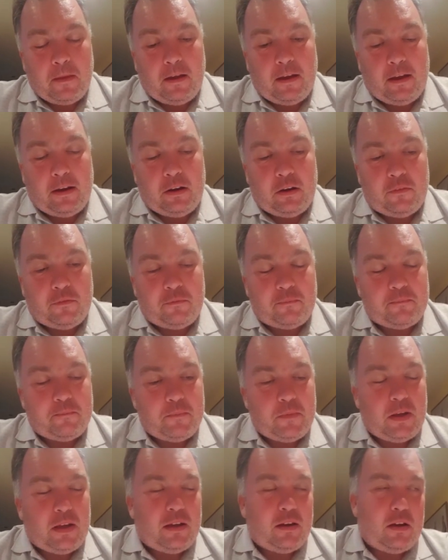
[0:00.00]
and I've
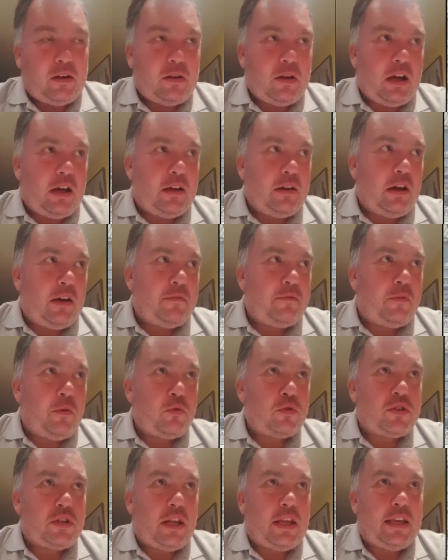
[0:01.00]

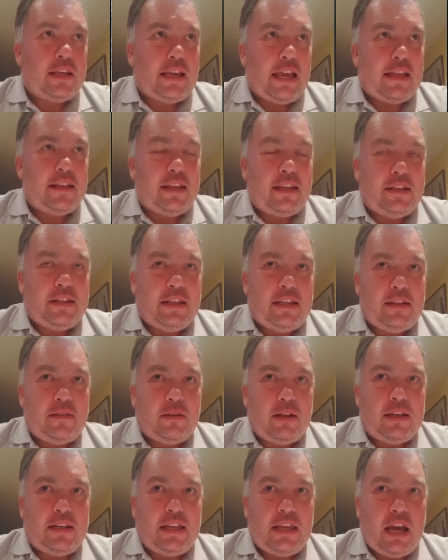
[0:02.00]
unfortunately again in the
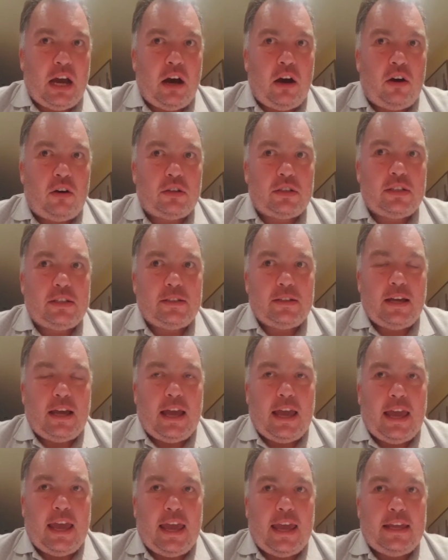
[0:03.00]
in the Arc
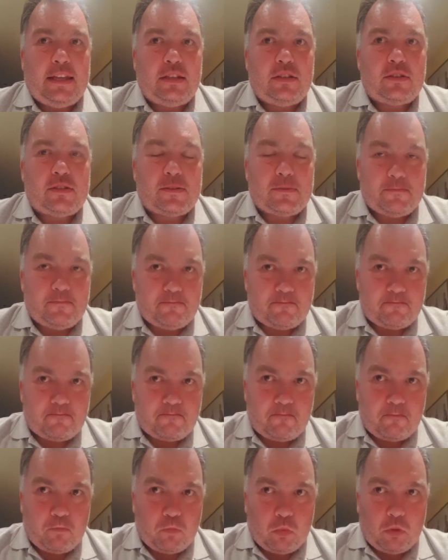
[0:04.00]
and
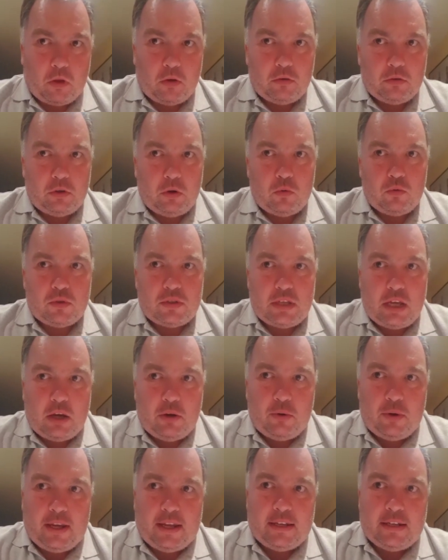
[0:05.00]

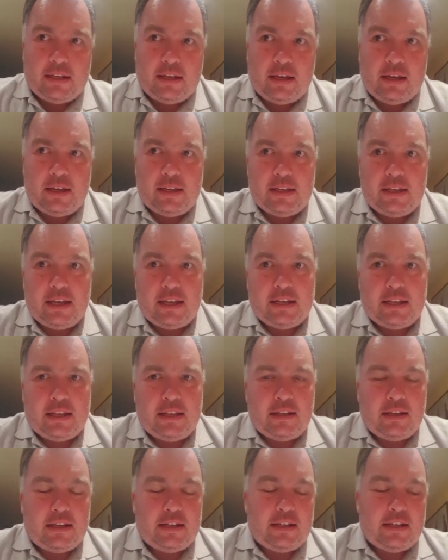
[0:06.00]
also in a in,
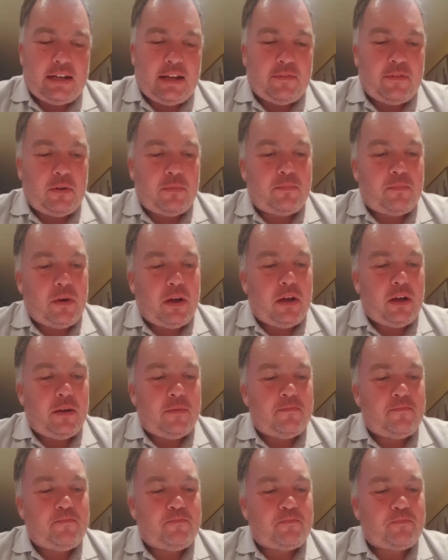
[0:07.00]
a, in another
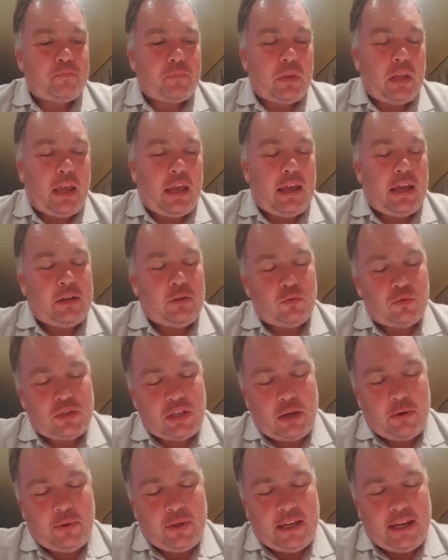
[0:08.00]
um, and
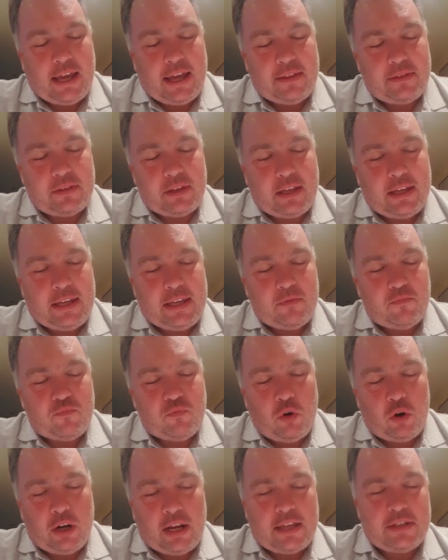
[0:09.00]
also at the
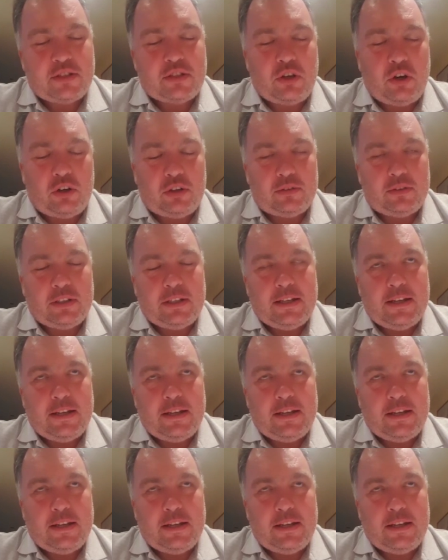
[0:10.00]
Royal Ascot